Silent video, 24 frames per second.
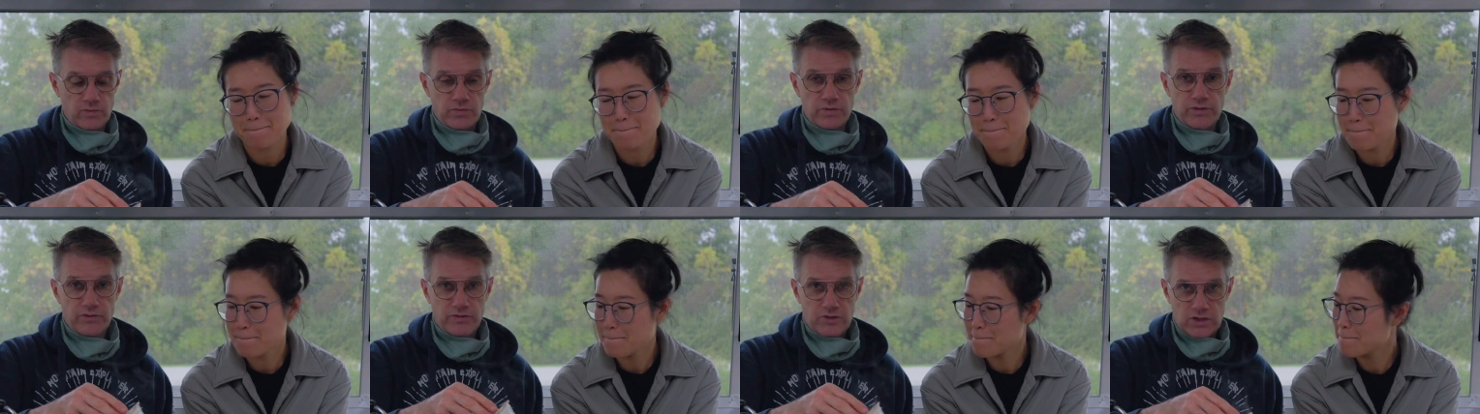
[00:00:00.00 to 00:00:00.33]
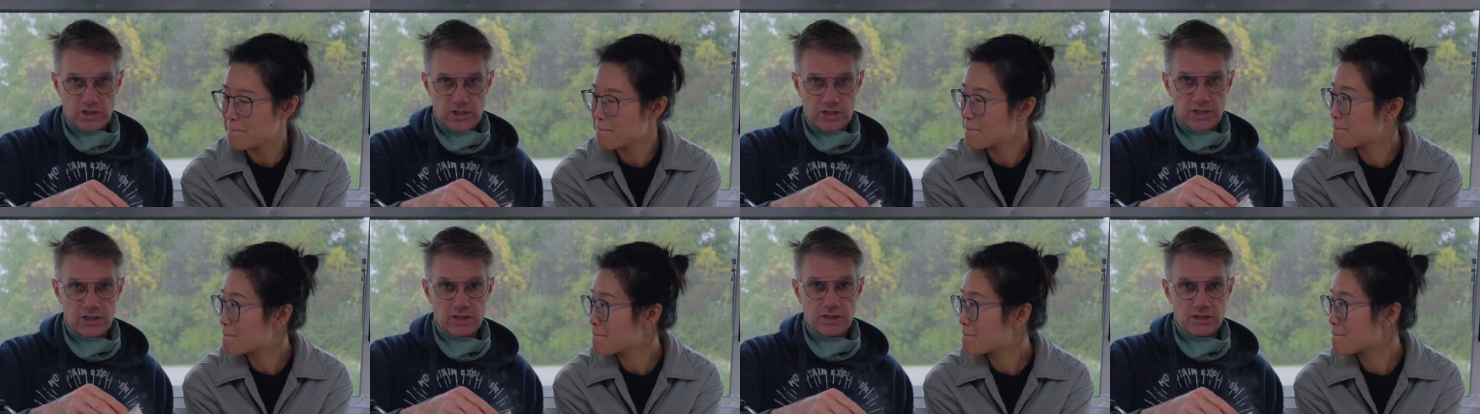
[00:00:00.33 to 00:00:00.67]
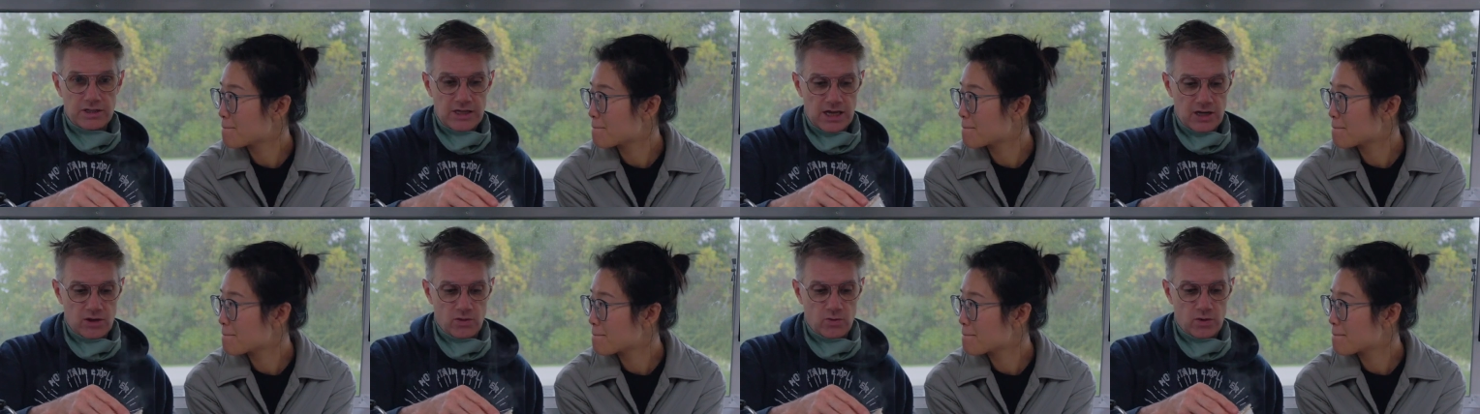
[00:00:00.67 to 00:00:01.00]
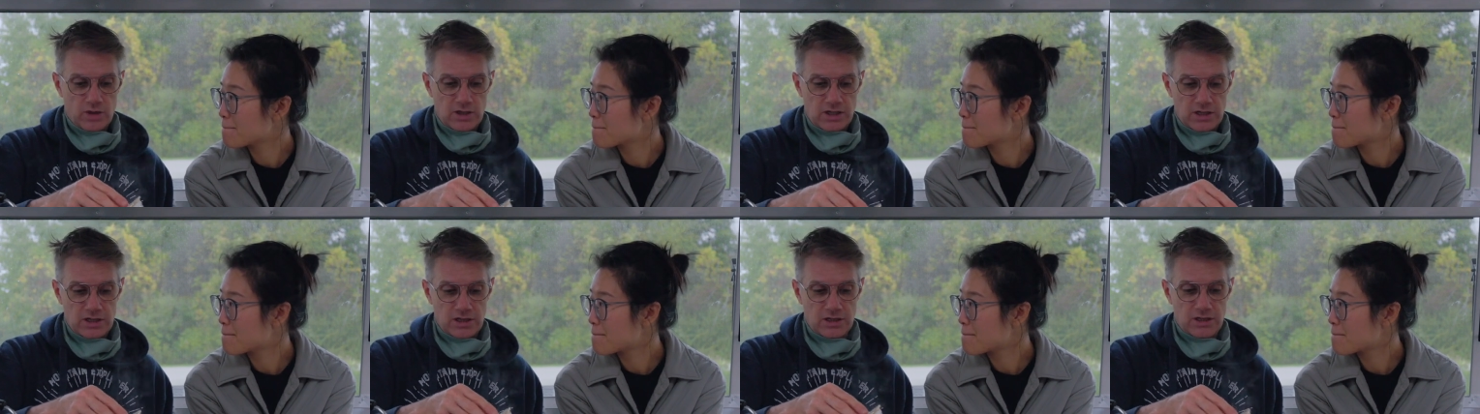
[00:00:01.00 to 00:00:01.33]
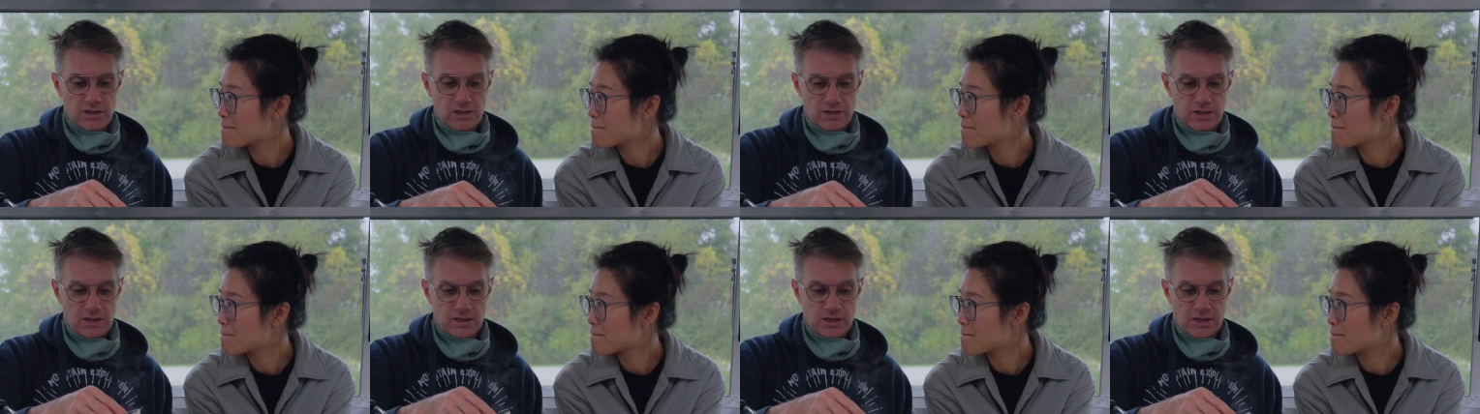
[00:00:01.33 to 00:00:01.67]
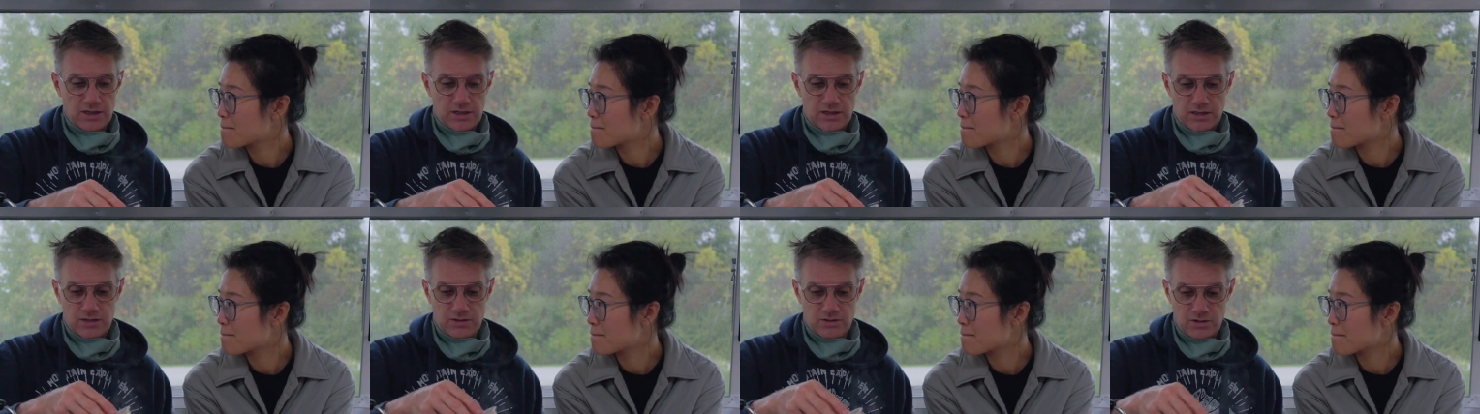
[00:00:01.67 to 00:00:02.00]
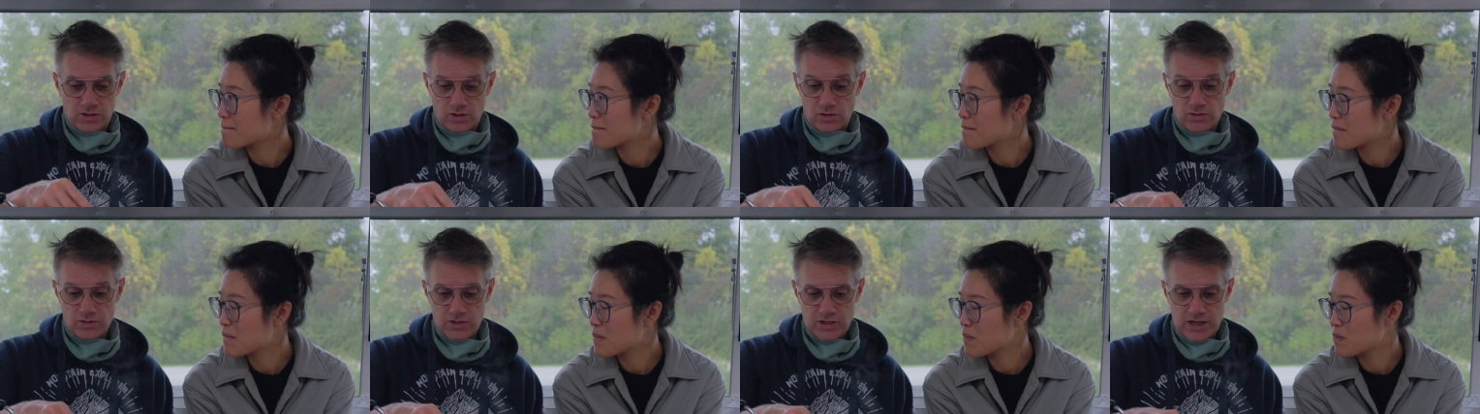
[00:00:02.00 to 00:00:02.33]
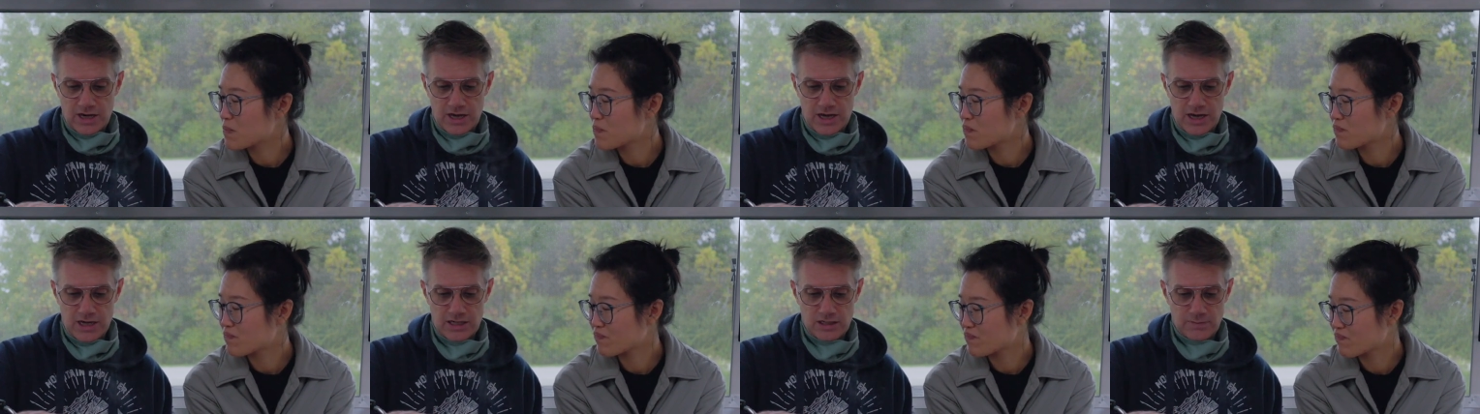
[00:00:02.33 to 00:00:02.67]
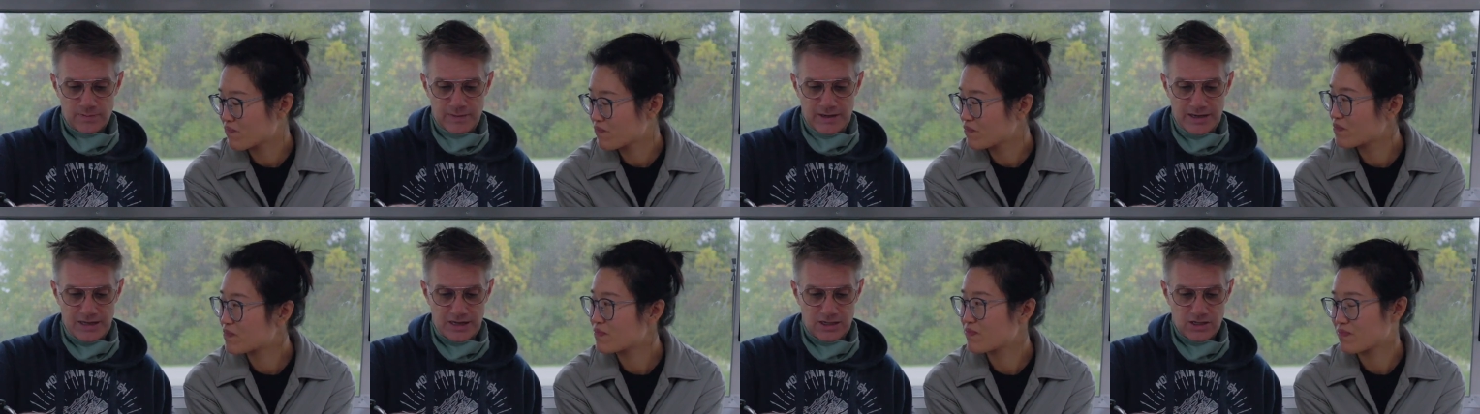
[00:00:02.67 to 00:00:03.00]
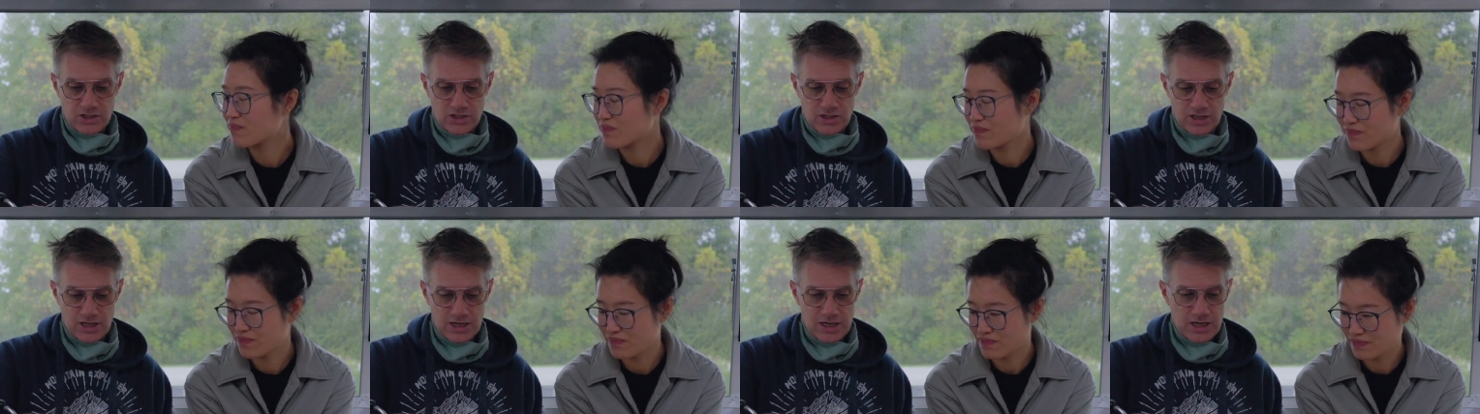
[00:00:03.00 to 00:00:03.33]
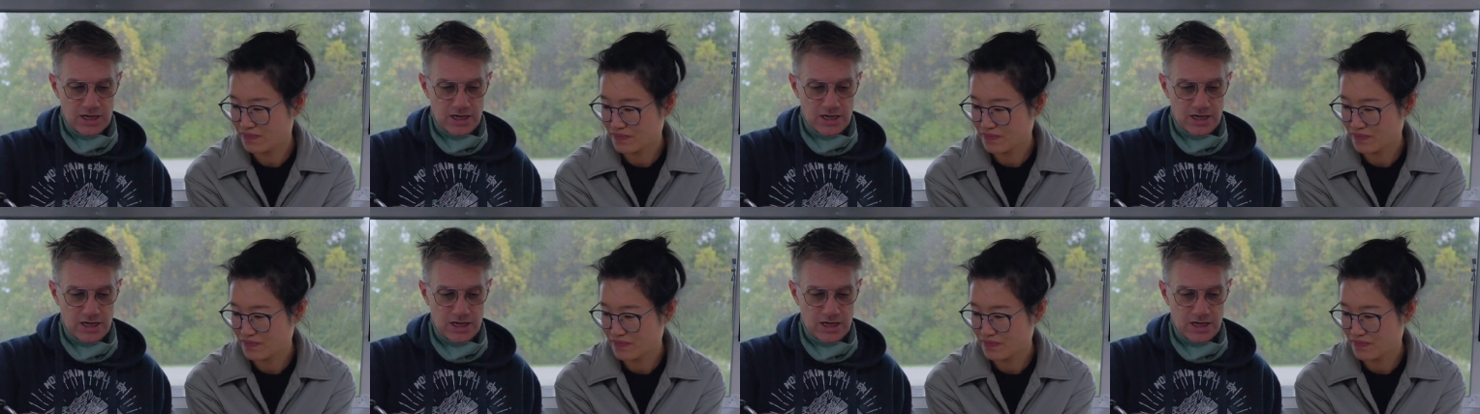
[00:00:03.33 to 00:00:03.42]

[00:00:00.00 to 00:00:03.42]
Speaker 1: the visit to the Tie Guan Yin, uh, you know, Sanhai's place,